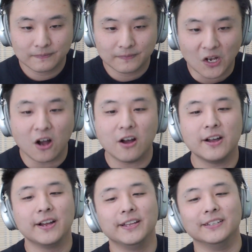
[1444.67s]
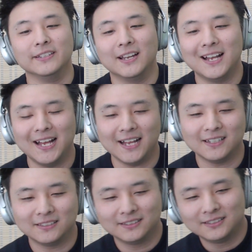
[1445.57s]
On. Aha.
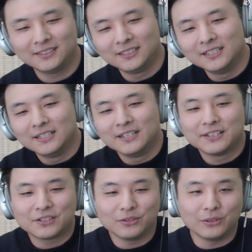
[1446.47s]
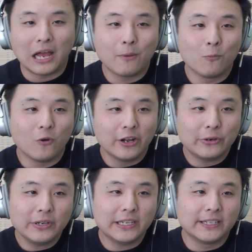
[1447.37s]
So I'm
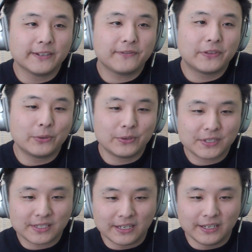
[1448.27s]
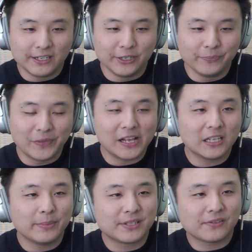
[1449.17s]
wondering if there was
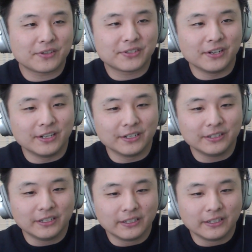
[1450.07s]
elements of the song,